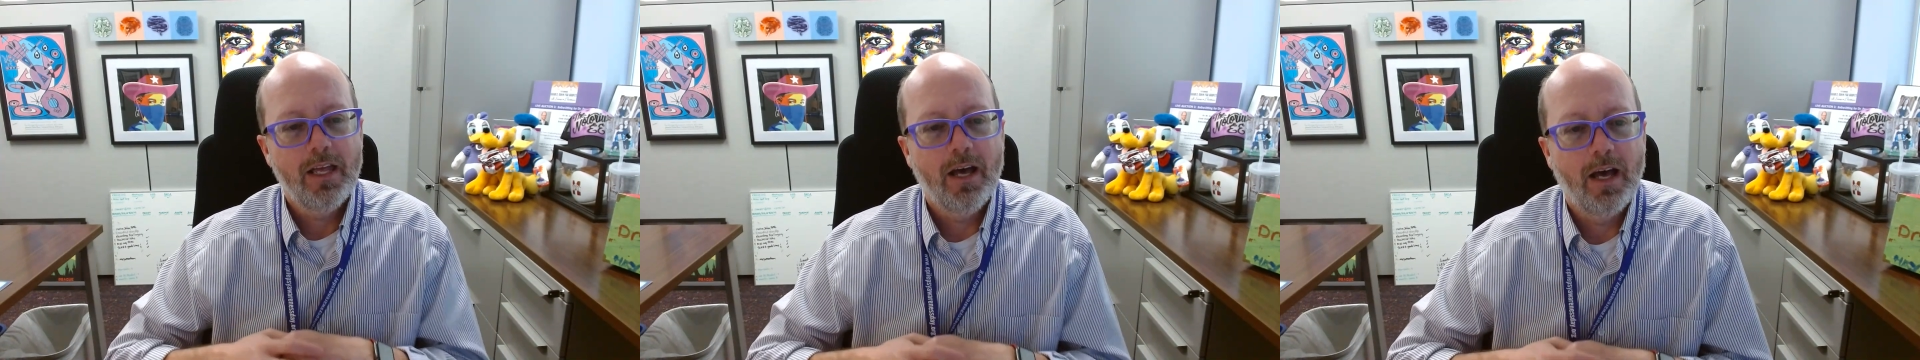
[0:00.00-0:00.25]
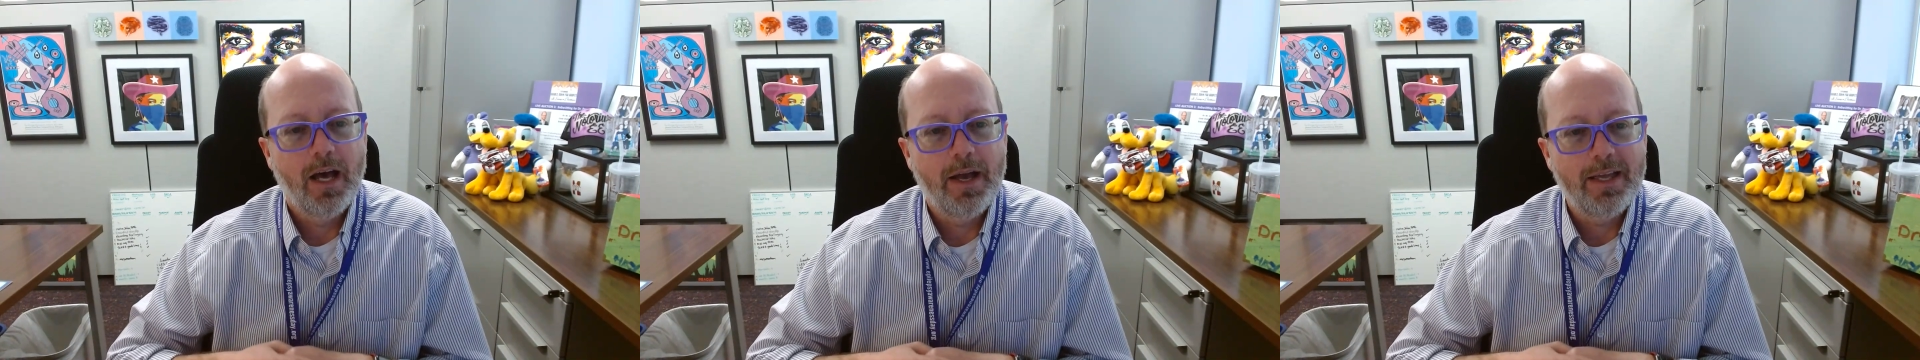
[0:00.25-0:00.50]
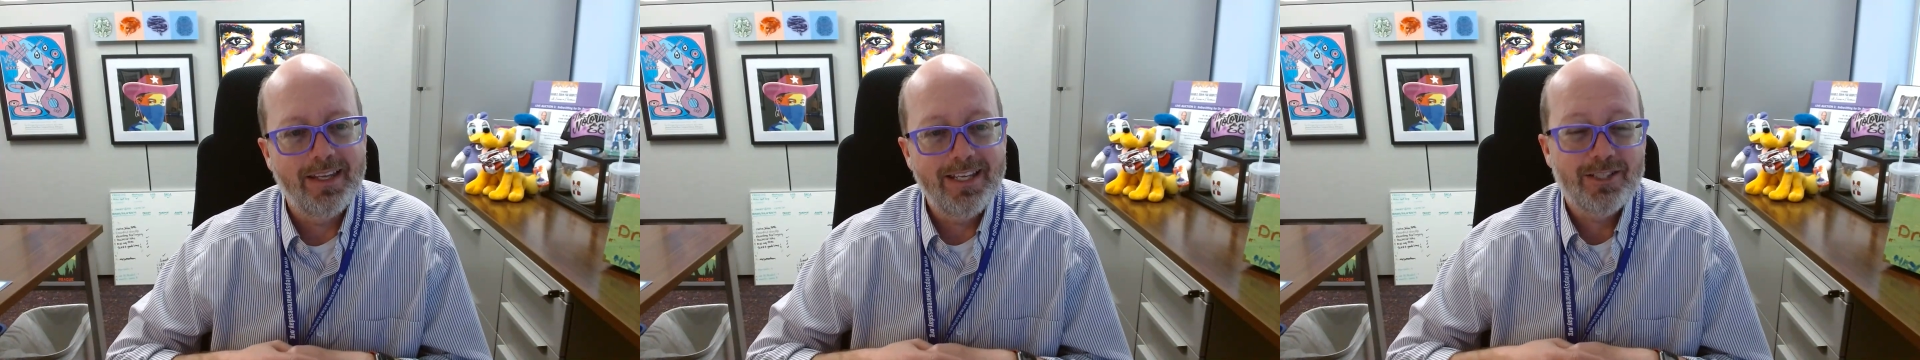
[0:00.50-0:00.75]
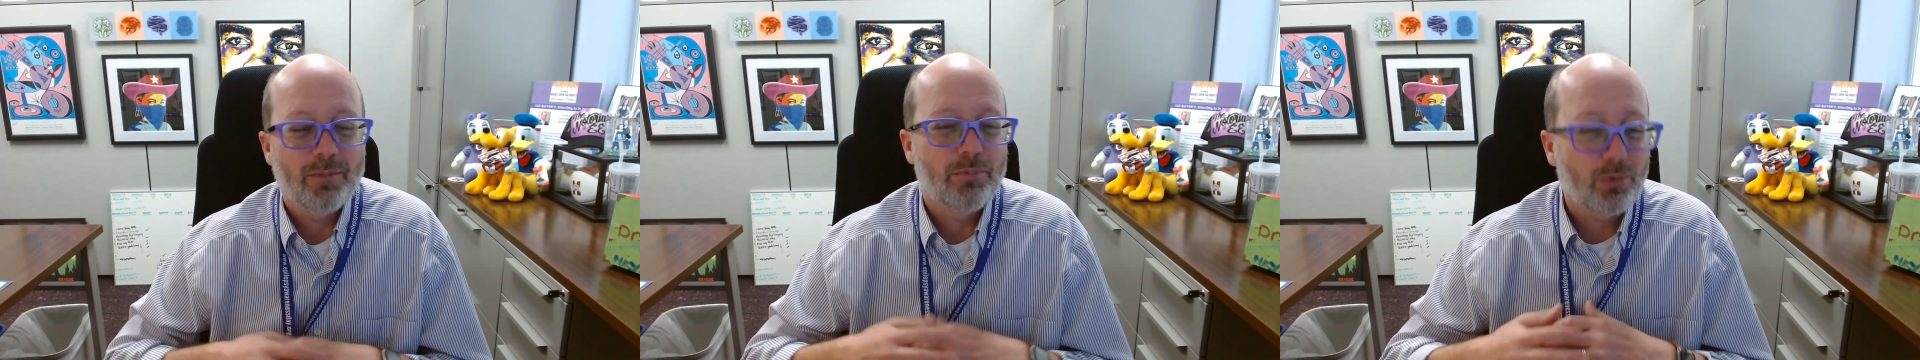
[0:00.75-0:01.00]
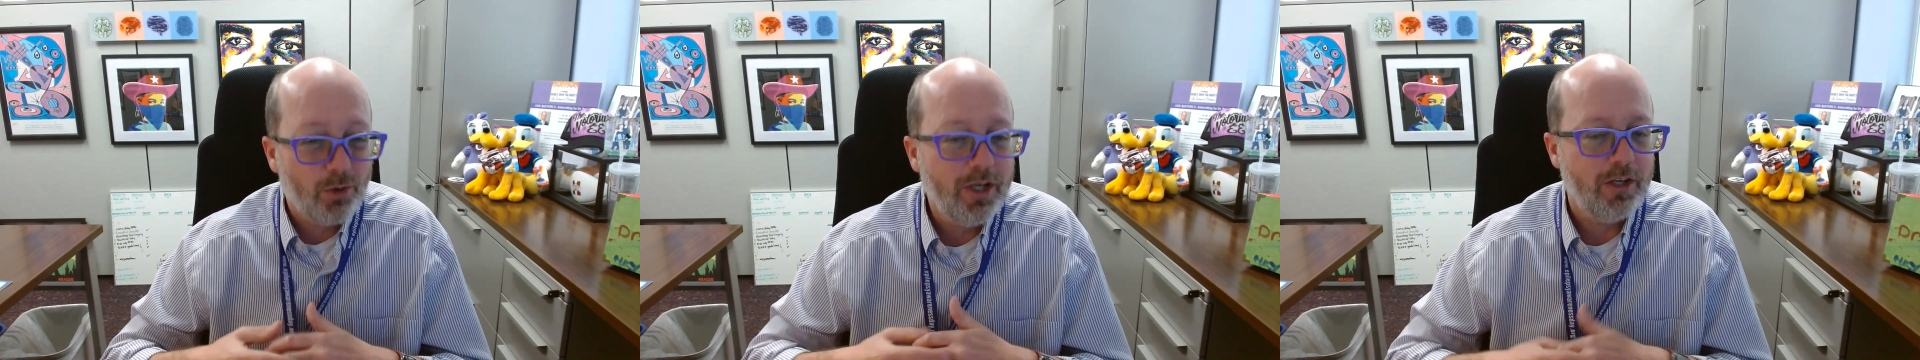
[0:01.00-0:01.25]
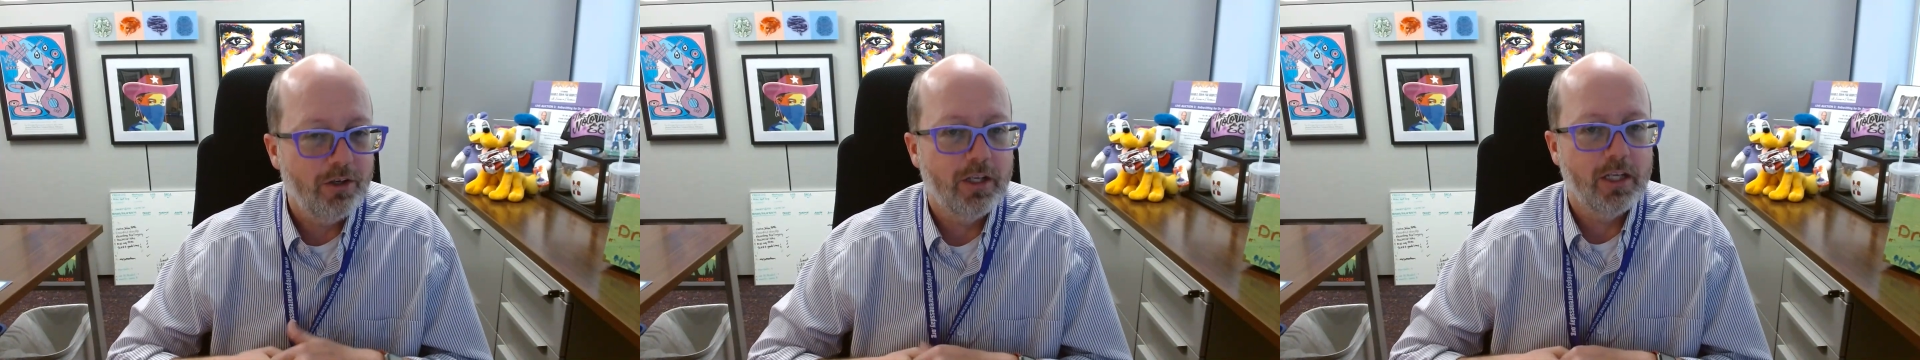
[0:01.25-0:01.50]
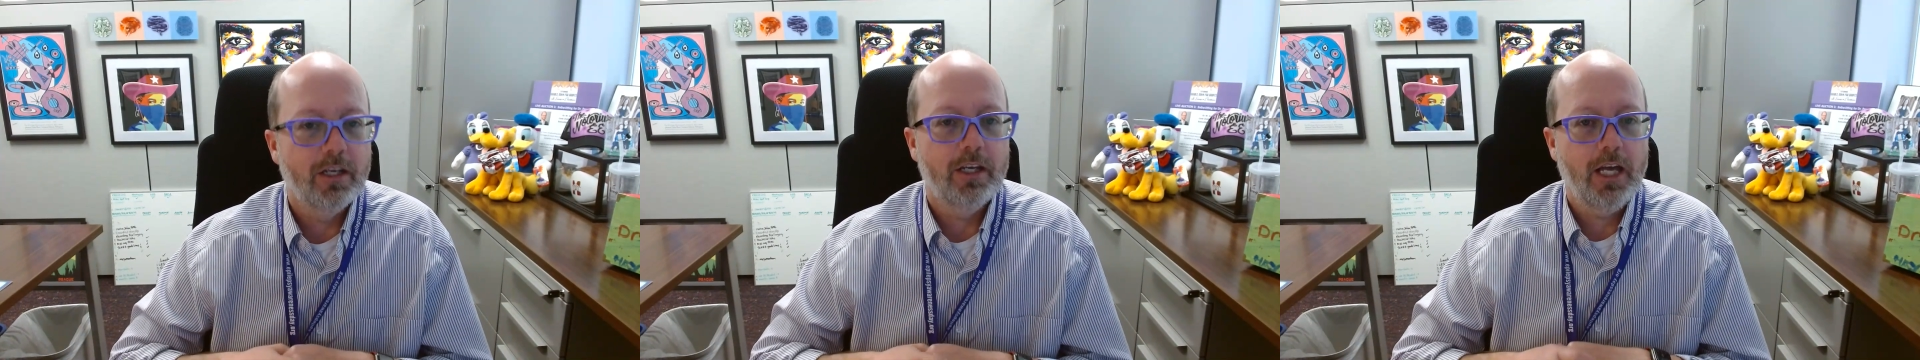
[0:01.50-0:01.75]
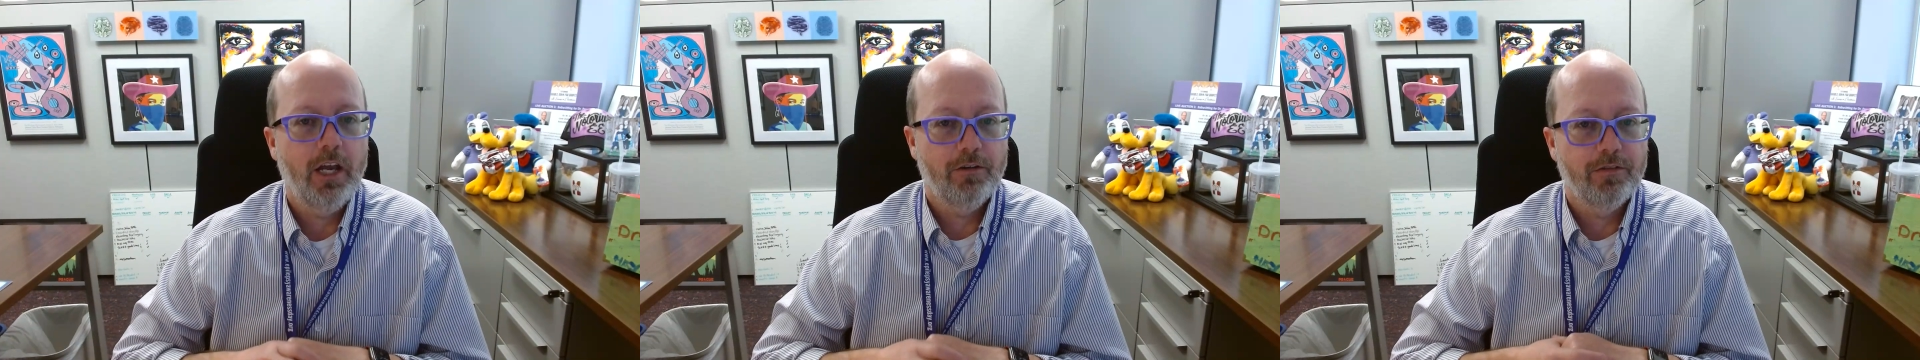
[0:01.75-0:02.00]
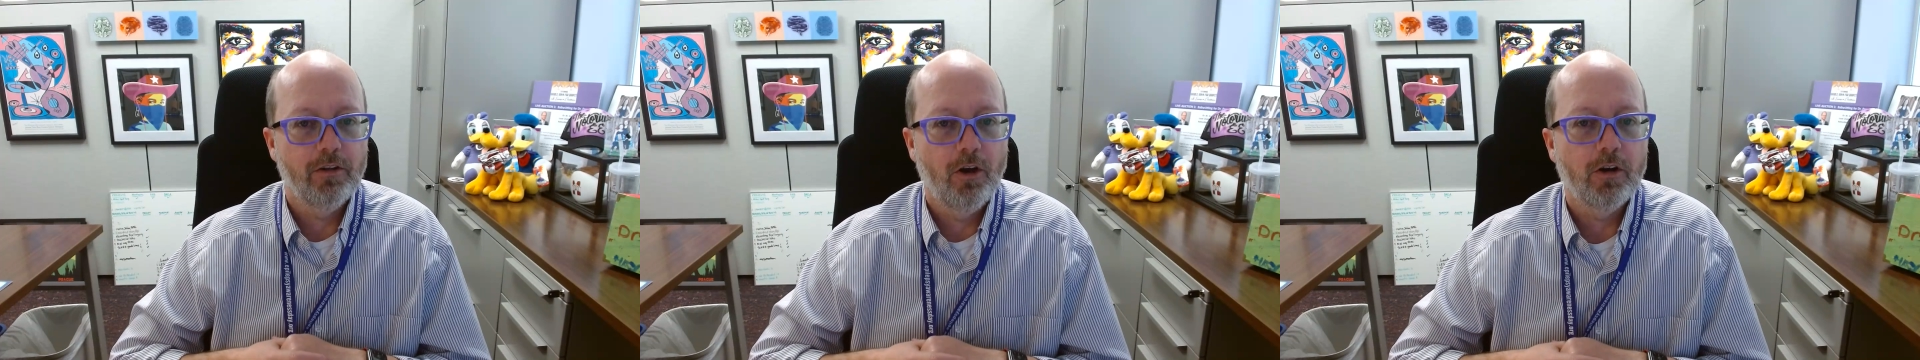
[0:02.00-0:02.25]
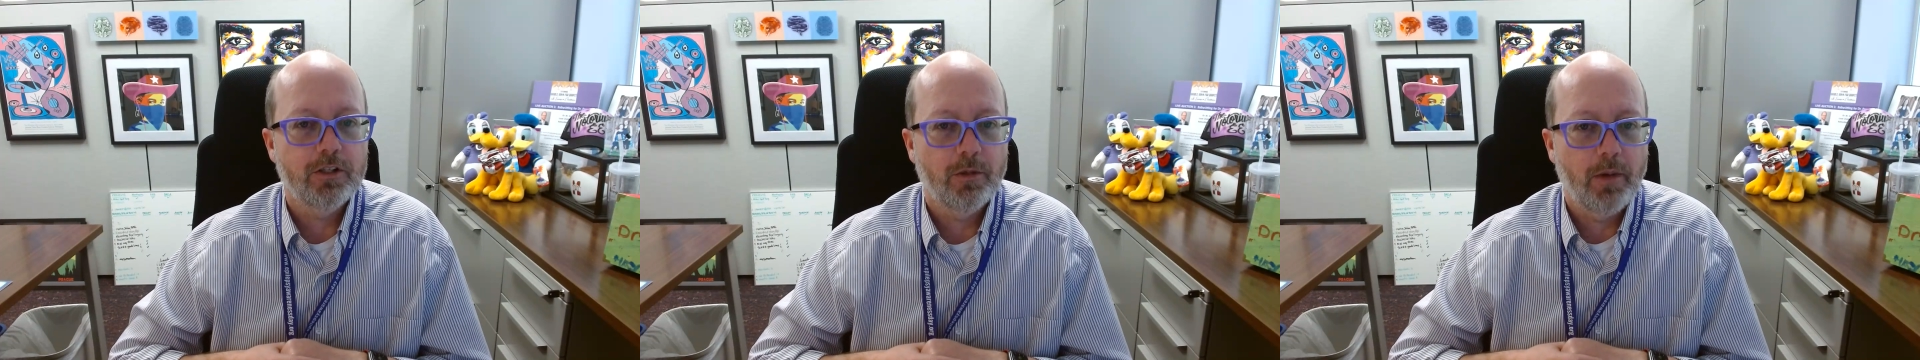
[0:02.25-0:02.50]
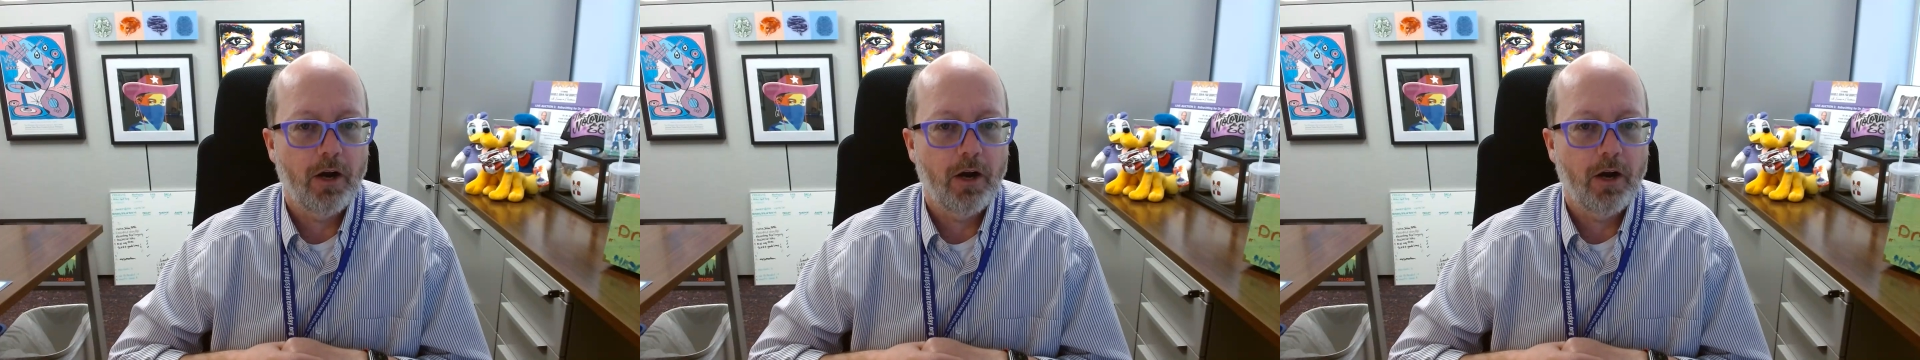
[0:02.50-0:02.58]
uh, it is a pretty good indicator for long-term